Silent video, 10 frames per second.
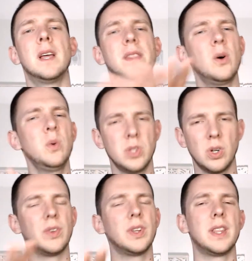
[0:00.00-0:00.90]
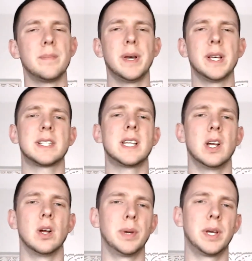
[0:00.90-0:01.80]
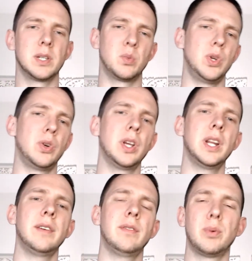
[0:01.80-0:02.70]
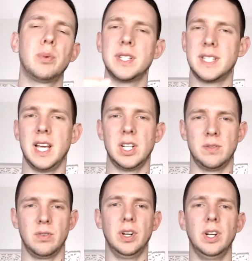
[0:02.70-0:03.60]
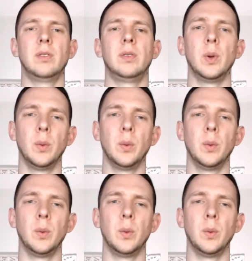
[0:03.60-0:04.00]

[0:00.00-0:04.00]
those aren't really the best here, because when you're going to give a presentation for an interview,